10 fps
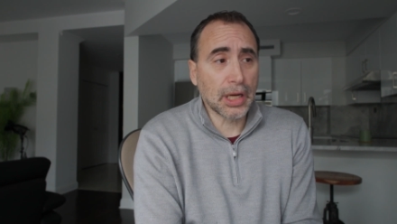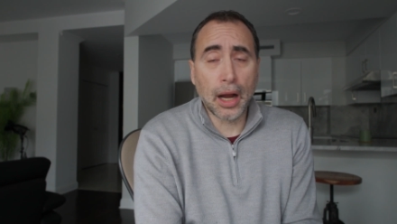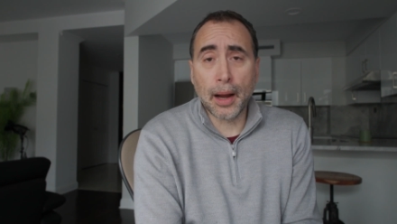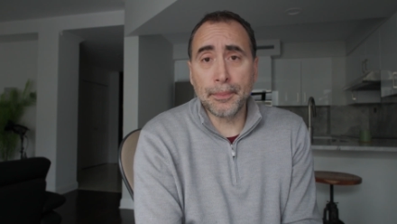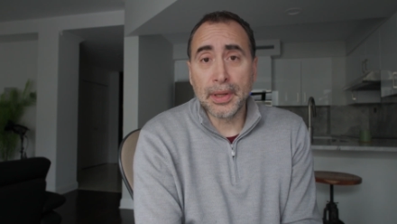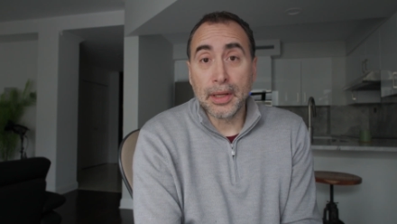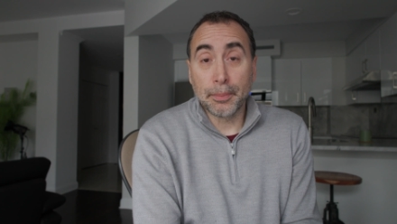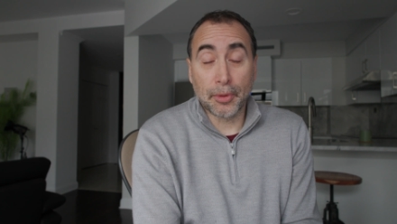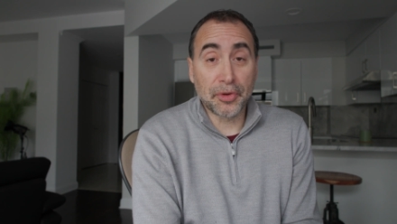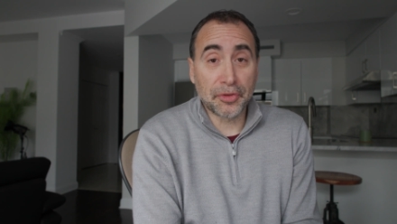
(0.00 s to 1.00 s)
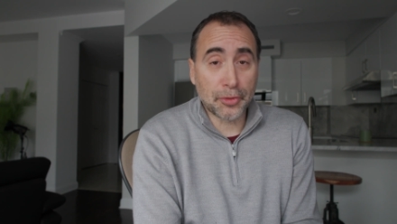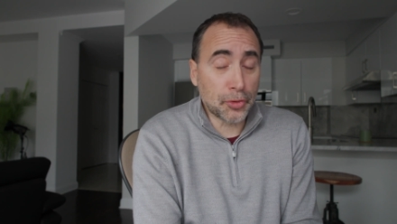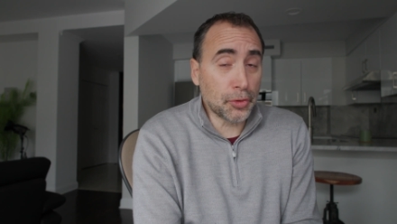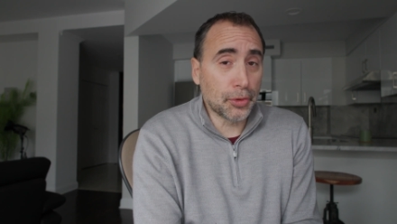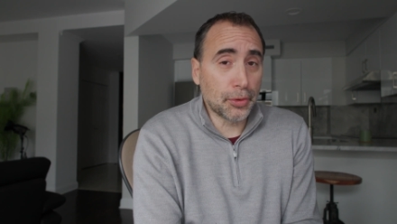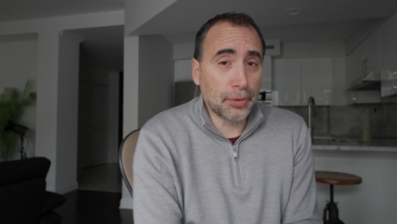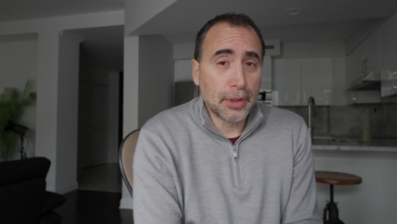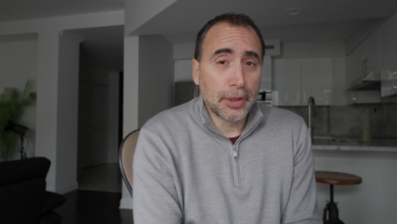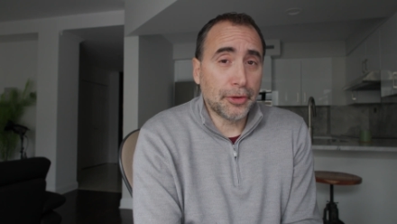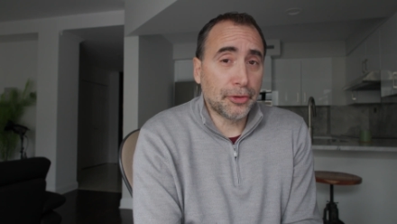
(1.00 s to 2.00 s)
Um, but what's
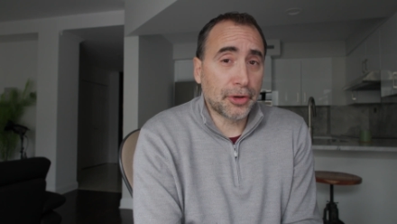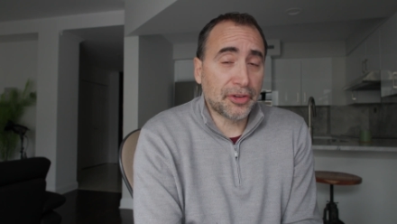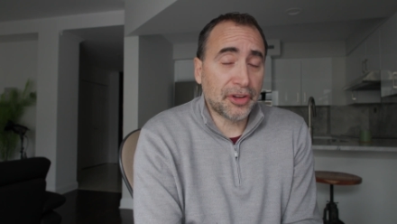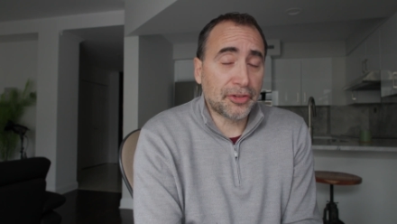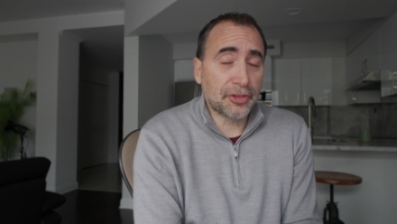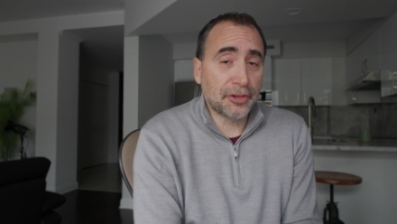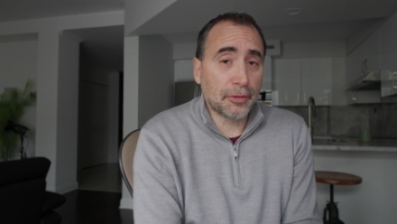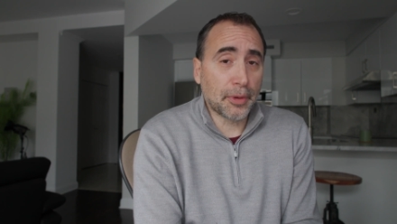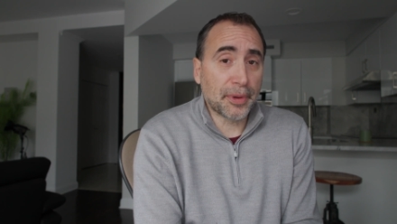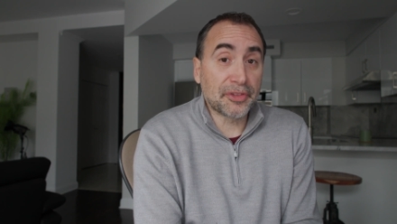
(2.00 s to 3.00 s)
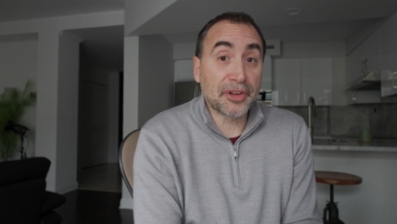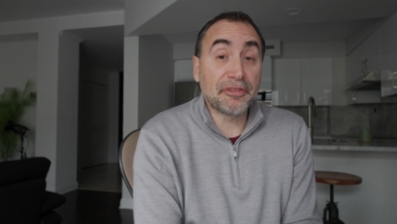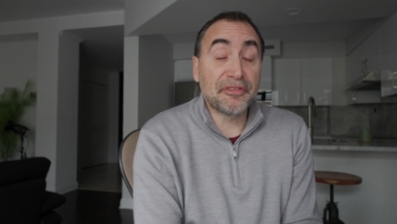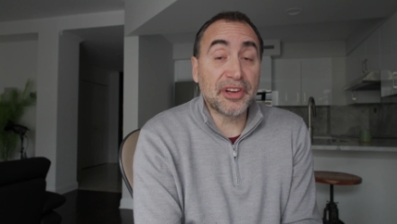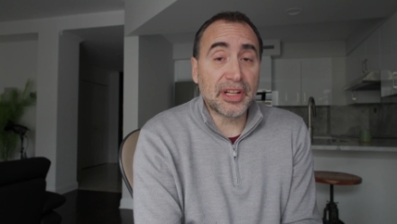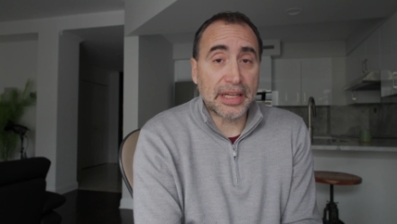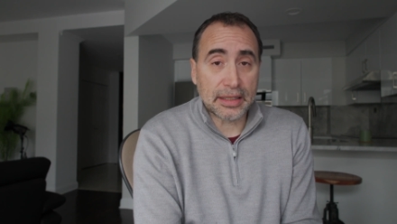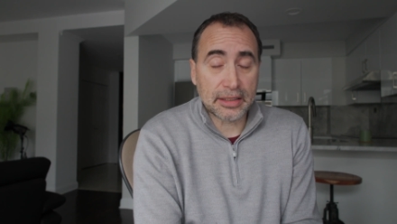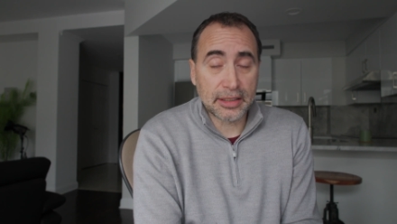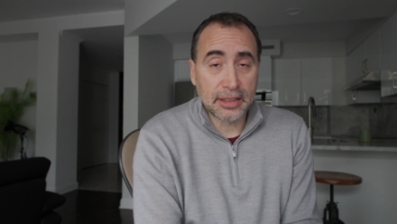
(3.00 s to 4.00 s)
cool is you could set yourself up as an
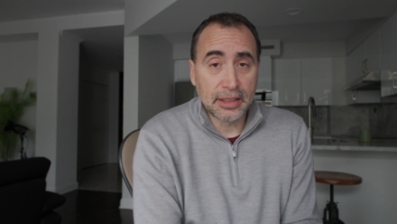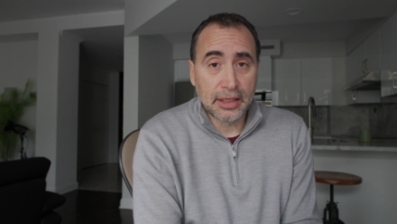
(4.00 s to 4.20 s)
affiliate,